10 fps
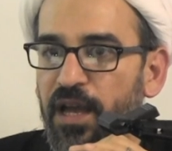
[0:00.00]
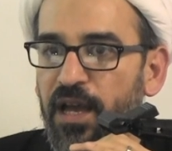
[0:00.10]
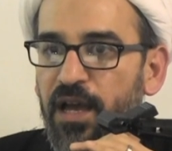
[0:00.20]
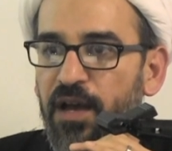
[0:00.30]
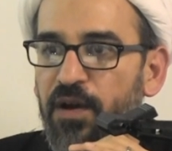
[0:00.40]

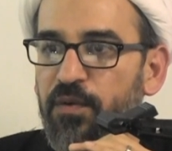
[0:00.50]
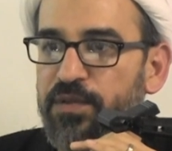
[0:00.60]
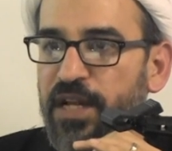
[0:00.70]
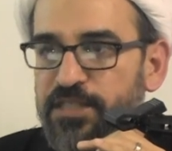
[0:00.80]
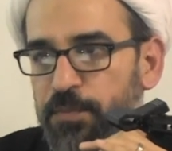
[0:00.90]

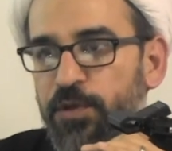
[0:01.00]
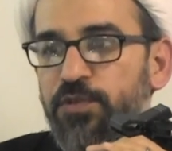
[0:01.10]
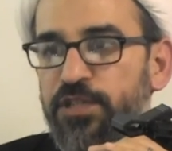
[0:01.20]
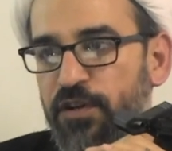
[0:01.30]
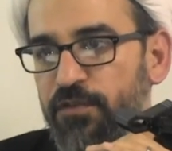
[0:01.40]
Uh, that's the
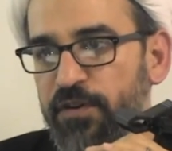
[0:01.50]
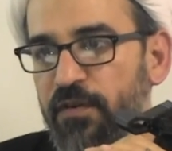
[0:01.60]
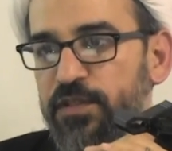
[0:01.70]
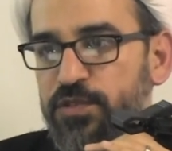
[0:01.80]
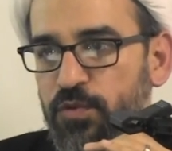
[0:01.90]
beauty of
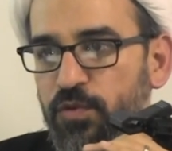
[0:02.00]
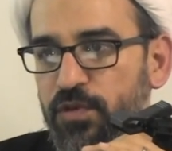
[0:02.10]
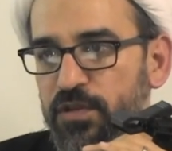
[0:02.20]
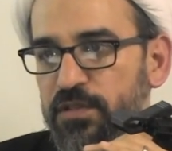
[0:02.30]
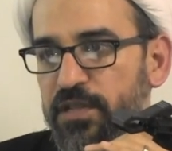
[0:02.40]
our
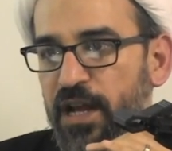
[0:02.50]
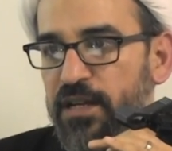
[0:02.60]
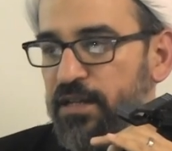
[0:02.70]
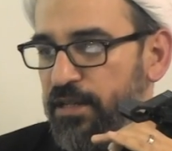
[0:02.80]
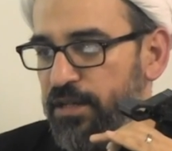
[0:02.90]
school
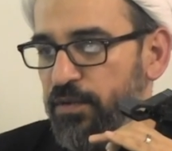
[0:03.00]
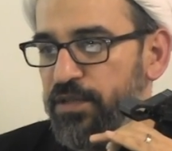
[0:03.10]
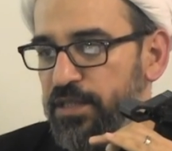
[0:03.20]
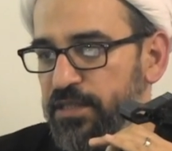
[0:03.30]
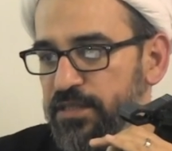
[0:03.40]
that you know
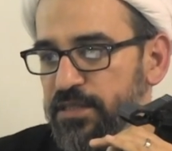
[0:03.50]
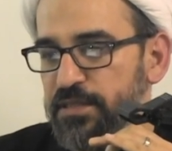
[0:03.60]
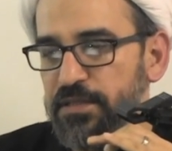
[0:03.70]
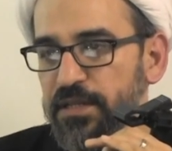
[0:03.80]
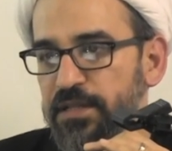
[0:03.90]
it
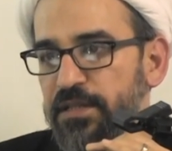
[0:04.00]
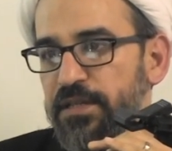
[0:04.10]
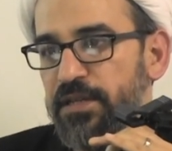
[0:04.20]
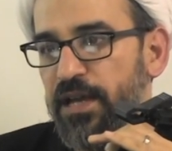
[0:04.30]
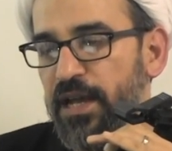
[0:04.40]
is,
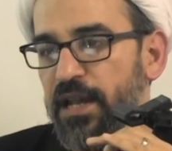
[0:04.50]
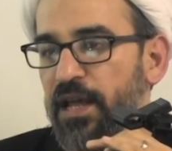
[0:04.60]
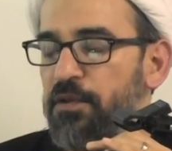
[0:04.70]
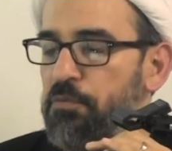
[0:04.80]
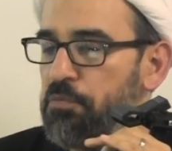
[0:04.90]
uh, and
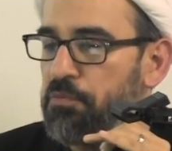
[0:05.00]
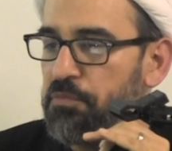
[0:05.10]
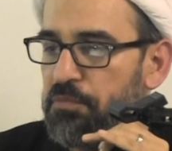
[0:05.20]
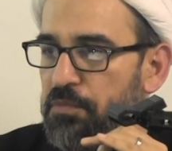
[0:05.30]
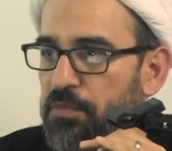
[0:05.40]
and
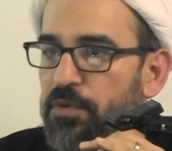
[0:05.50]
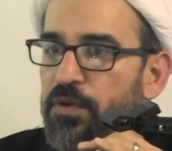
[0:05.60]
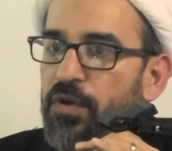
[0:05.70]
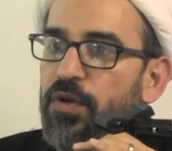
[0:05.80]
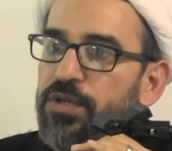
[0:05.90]
it can
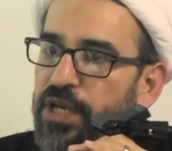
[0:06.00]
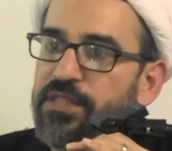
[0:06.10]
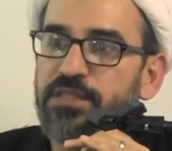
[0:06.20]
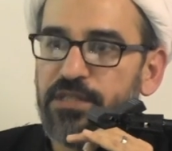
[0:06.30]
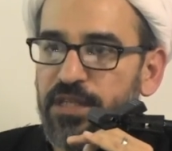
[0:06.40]
evolve.
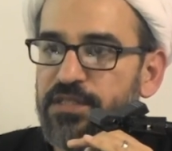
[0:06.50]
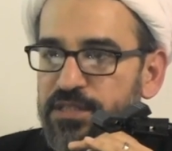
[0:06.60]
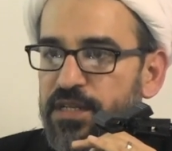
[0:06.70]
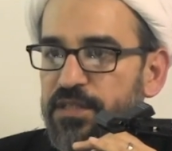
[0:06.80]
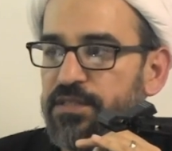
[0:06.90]
Yes, it
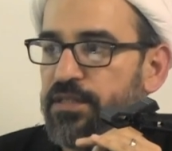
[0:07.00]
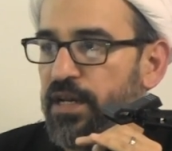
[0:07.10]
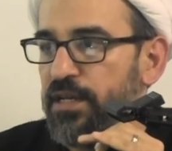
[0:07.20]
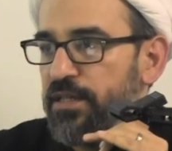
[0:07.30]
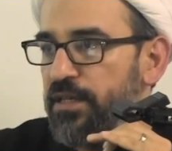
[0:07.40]
does.
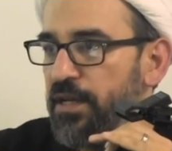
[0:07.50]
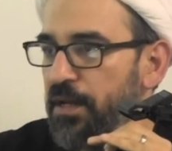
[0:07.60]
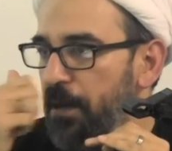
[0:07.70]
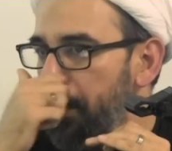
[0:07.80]
yeah. yeah.